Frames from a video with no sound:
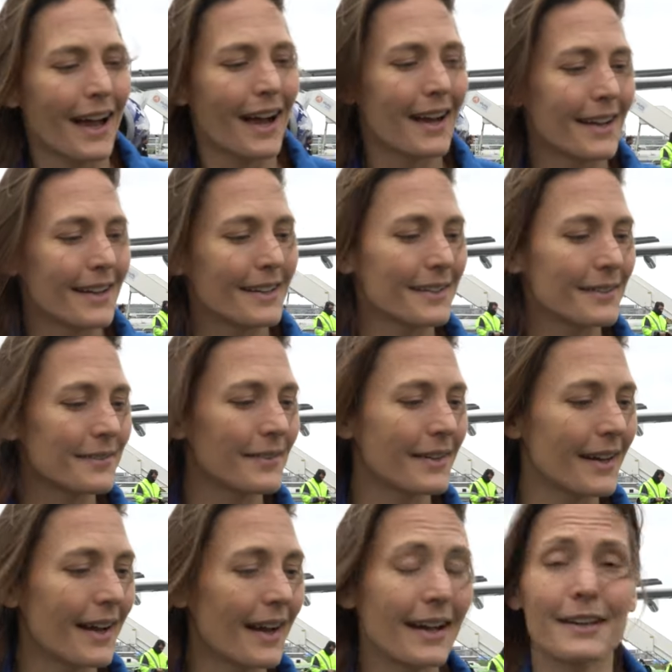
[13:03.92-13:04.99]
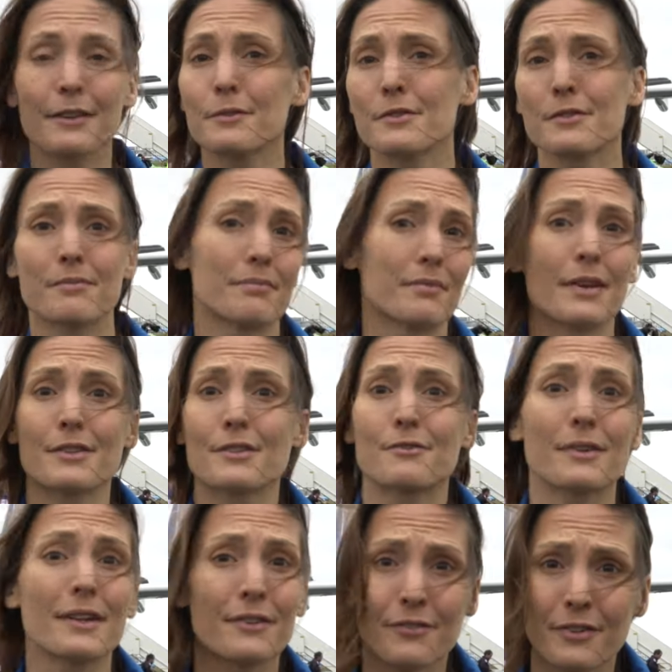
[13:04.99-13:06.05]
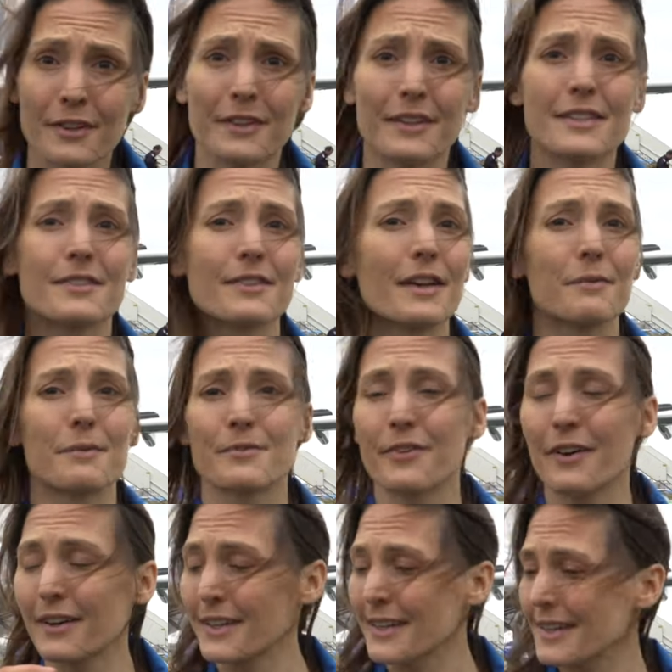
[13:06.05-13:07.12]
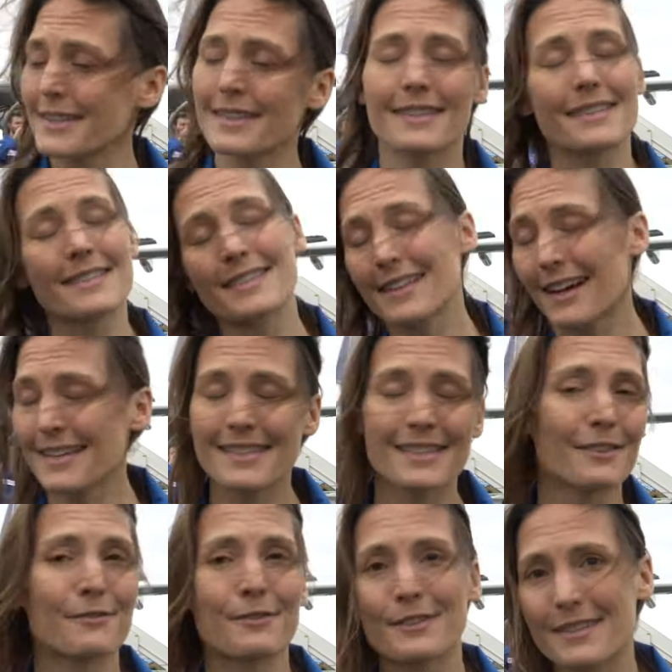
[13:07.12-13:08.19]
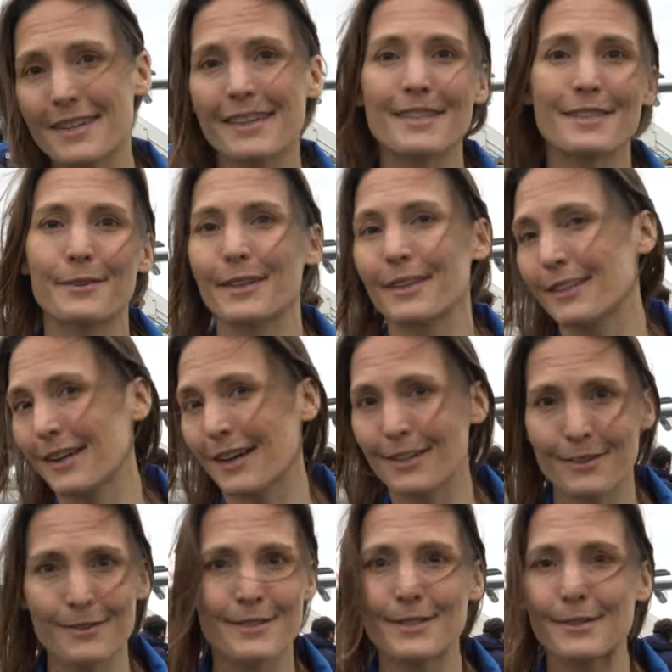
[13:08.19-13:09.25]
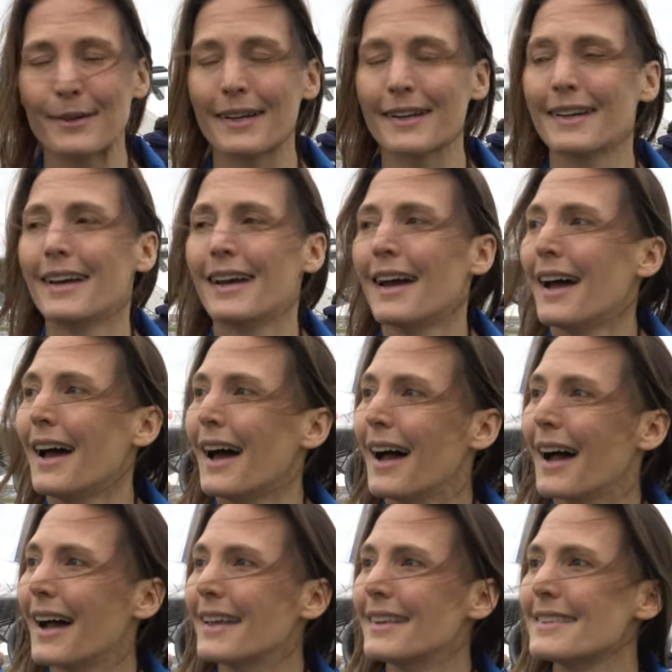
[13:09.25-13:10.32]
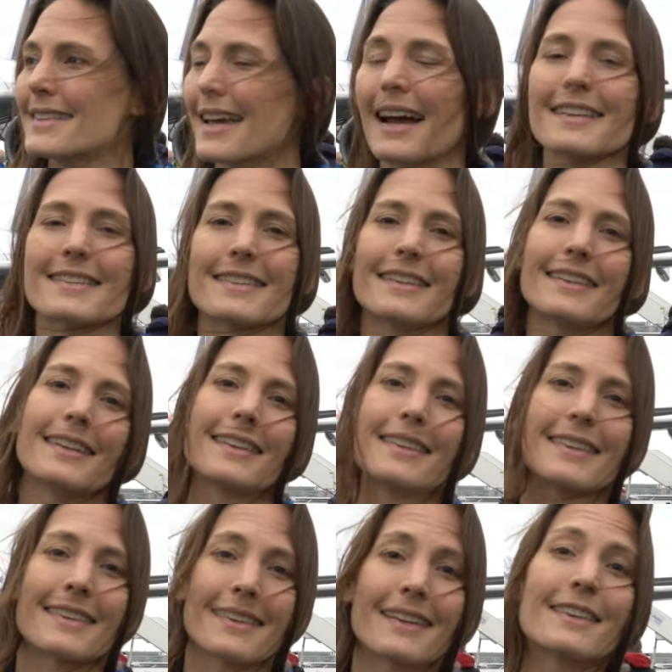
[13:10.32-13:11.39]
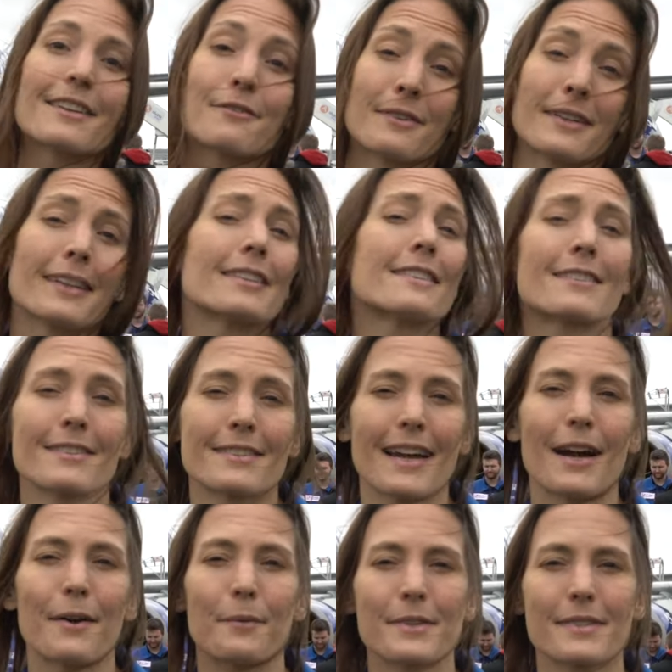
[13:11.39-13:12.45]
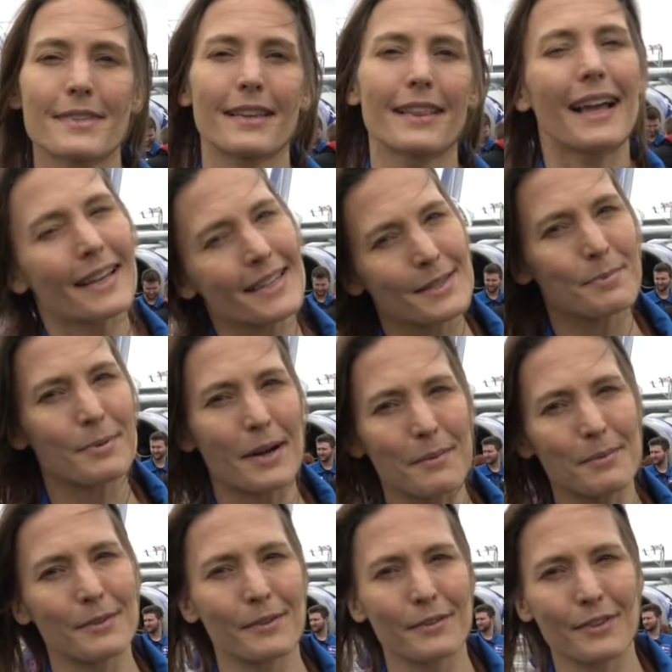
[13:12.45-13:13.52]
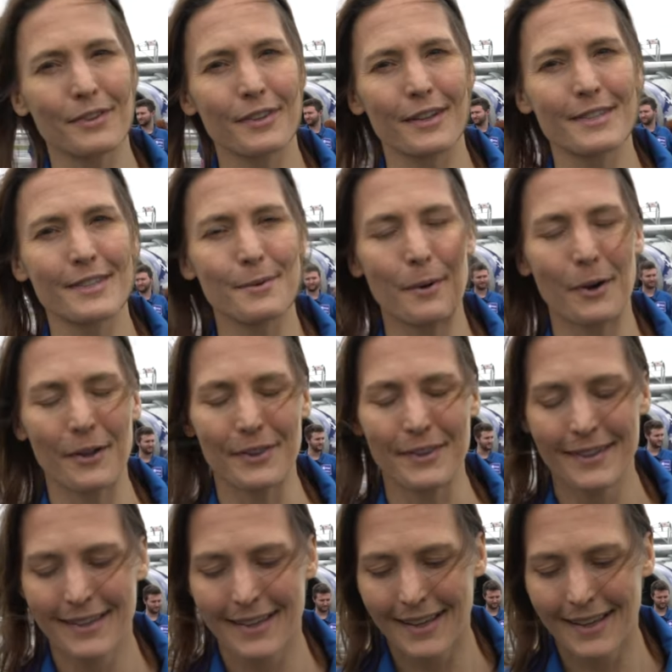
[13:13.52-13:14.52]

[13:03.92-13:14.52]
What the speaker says: And it's great fun. It was very easy. There's a nice little routine to it. You get used to it. And actually, the thing that really stood out was the last parabola of the 31.